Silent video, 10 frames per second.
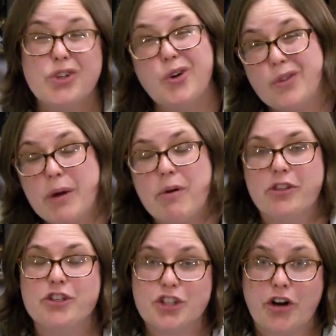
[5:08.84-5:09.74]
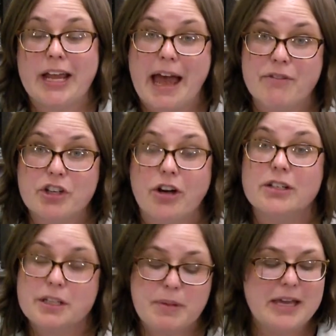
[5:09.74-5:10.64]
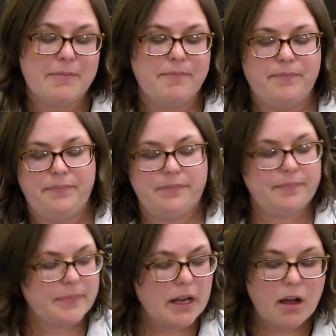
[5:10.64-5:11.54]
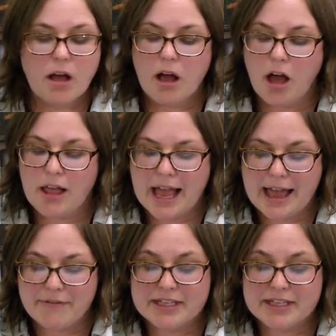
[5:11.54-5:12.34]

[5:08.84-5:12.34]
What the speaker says: who they want their starting avatar to be. I'll have